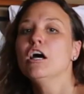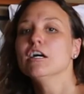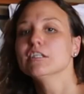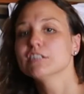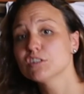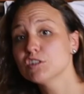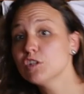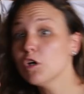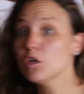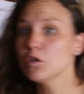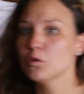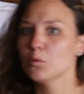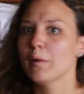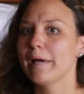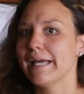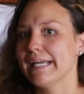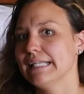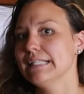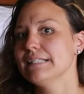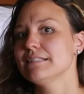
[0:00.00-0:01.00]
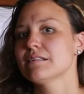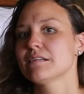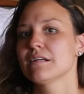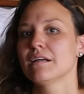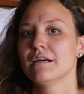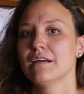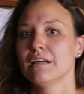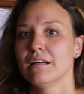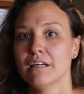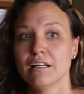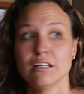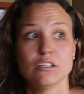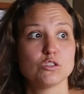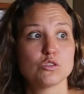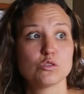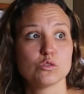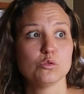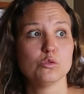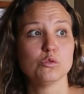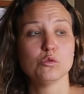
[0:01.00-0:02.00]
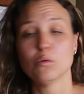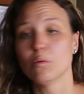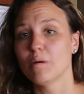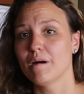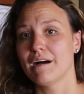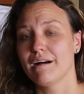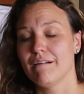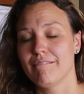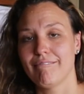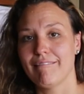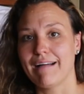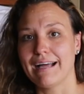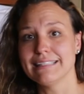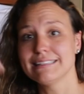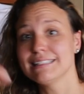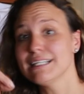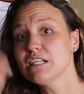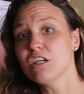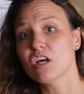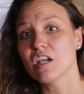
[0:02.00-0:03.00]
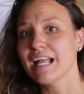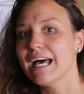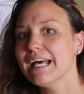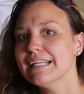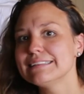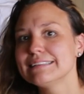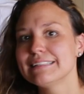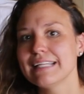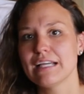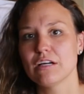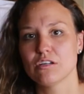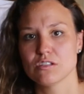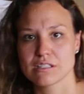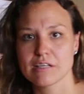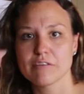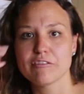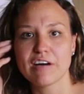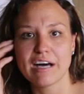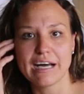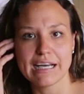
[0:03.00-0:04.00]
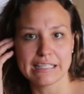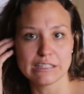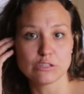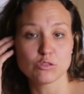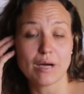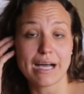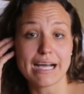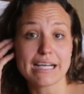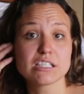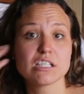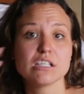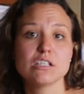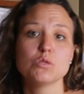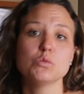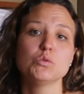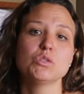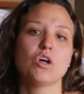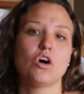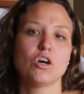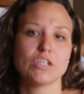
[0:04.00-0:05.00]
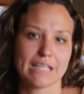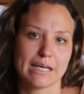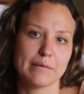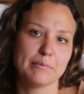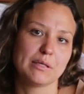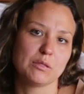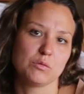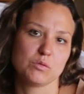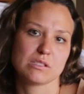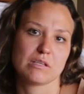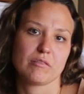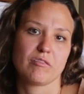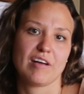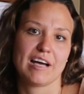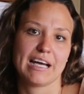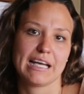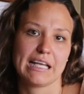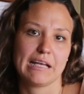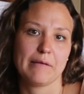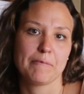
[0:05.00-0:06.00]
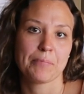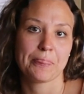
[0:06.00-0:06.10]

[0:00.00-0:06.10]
So don't wait until your last day on safari to actually do your hot air balloon safari